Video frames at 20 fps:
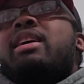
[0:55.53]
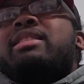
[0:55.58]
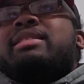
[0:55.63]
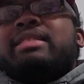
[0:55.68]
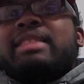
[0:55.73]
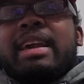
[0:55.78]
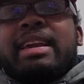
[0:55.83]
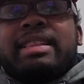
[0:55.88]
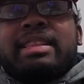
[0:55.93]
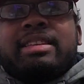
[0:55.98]

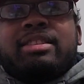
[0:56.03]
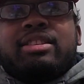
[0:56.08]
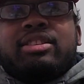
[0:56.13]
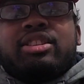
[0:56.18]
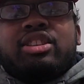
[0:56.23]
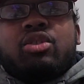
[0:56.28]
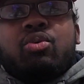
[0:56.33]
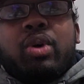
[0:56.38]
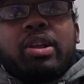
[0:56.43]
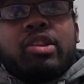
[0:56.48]
excited to
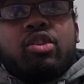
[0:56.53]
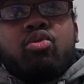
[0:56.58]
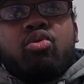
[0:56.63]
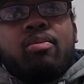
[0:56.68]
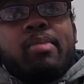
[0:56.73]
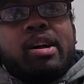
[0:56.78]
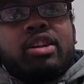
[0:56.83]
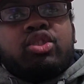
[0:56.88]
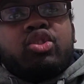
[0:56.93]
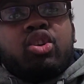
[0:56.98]
see what
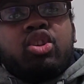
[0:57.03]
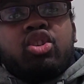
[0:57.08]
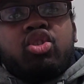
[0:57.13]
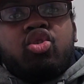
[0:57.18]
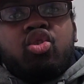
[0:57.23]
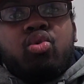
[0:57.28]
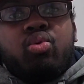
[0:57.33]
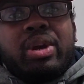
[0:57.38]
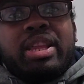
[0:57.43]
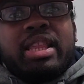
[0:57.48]
Iruma is going to
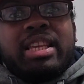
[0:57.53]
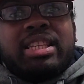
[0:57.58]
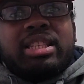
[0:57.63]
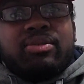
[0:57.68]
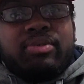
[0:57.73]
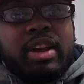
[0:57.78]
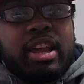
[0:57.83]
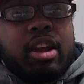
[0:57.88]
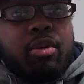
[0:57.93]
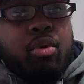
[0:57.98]
do with
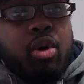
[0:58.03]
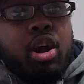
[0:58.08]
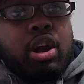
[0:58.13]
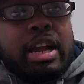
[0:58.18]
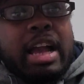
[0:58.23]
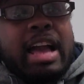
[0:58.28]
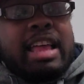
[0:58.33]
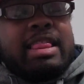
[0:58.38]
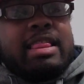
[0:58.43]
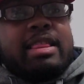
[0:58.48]
this
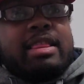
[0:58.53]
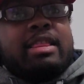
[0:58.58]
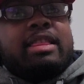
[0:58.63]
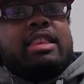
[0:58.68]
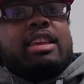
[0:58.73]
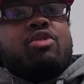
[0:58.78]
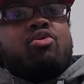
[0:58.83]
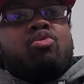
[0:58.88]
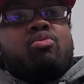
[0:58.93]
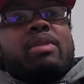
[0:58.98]
firework.
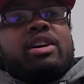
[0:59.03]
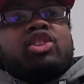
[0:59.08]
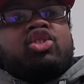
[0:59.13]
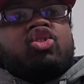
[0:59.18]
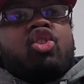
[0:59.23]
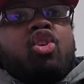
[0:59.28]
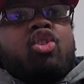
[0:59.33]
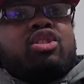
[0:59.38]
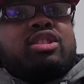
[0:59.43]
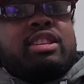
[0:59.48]
And Iruma
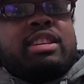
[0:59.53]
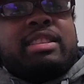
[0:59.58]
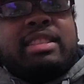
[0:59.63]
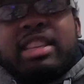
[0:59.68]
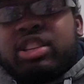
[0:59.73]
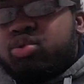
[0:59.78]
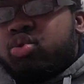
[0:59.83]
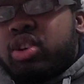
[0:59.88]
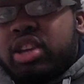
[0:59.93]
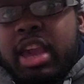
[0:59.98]
showed us in
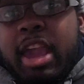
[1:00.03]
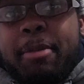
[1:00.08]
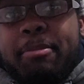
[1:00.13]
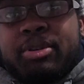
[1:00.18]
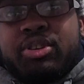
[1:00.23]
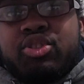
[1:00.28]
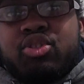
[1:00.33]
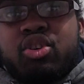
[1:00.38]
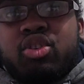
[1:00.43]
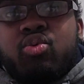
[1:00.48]
this week
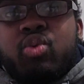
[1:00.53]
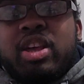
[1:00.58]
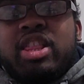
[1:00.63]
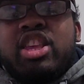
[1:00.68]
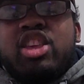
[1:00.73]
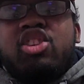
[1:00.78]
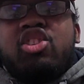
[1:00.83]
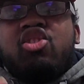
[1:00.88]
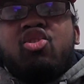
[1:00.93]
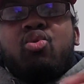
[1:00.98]
episode when
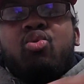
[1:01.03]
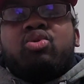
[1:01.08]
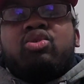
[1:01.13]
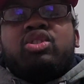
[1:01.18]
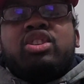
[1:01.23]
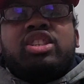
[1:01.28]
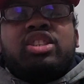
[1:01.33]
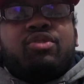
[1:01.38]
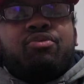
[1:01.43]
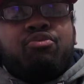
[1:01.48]
he
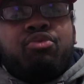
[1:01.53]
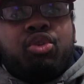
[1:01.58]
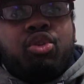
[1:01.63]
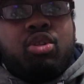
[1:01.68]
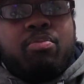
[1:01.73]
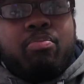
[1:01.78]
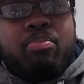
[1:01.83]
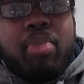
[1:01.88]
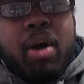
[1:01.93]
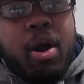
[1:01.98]
used his
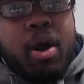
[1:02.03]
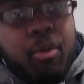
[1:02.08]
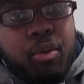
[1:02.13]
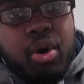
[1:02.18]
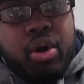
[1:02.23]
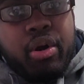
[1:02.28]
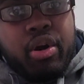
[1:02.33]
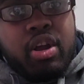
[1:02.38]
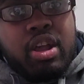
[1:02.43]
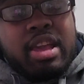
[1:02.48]
full
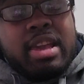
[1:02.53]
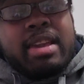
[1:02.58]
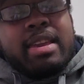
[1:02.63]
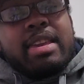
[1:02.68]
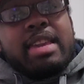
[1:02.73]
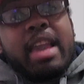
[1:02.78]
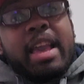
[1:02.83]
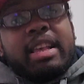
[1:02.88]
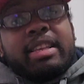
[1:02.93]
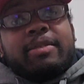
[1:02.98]
power.
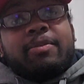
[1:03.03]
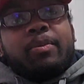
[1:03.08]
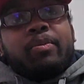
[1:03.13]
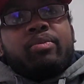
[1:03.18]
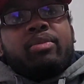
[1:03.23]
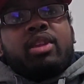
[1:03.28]
Yes,